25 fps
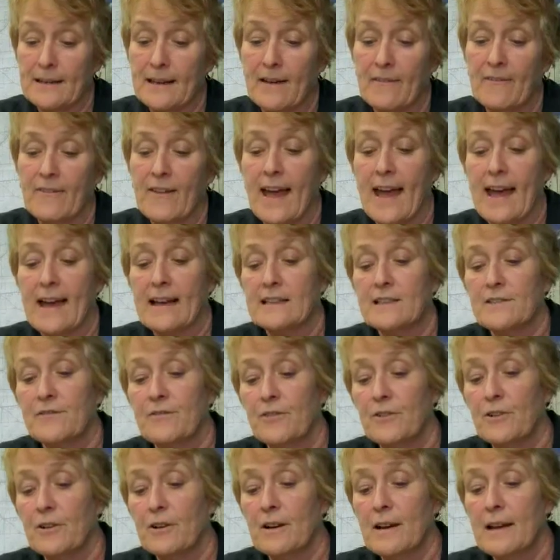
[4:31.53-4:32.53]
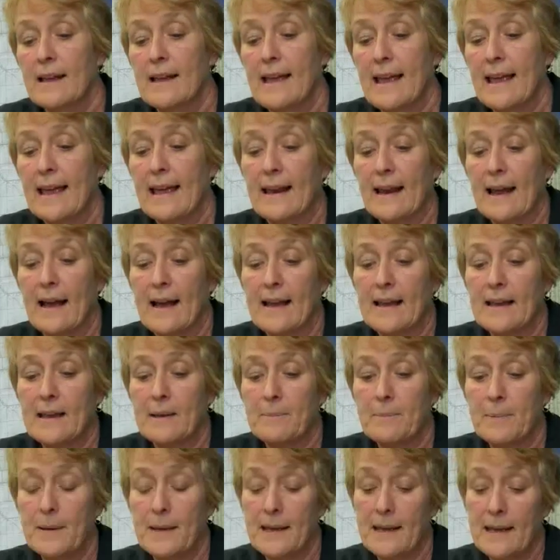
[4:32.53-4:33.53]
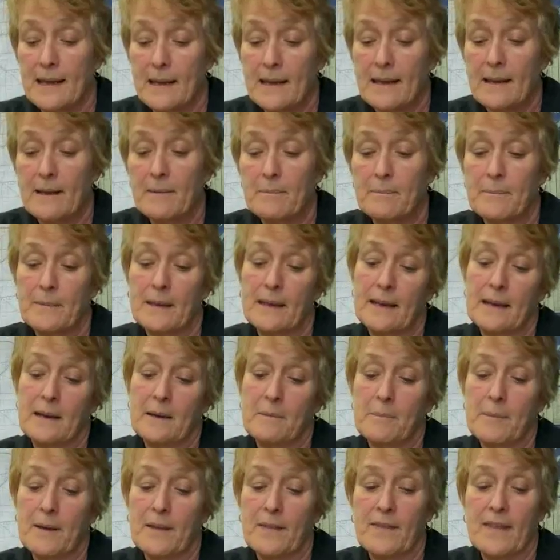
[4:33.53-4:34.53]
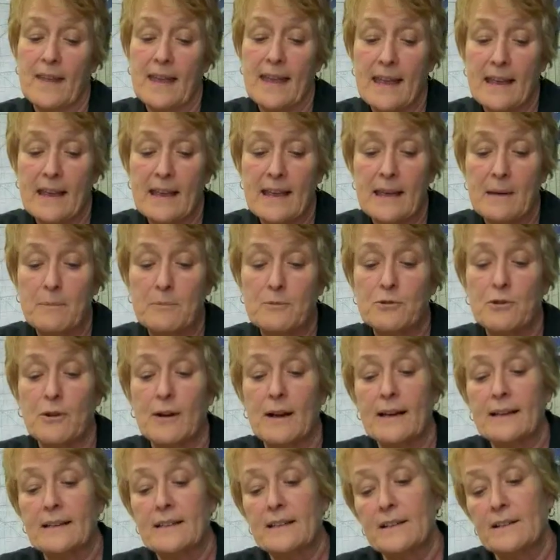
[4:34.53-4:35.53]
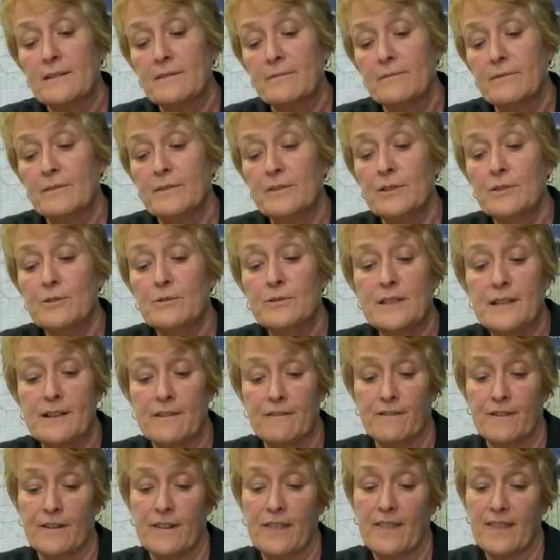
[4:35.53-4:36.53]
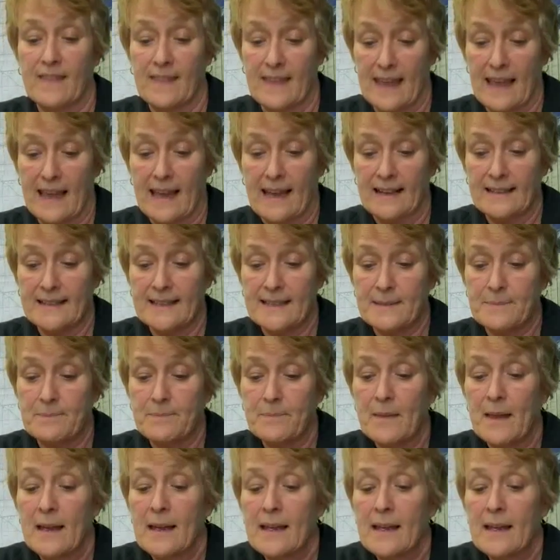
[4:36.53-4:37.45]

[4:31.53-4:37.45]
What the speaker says: I've asked for an IEP meeting, but they keep trying to do different things.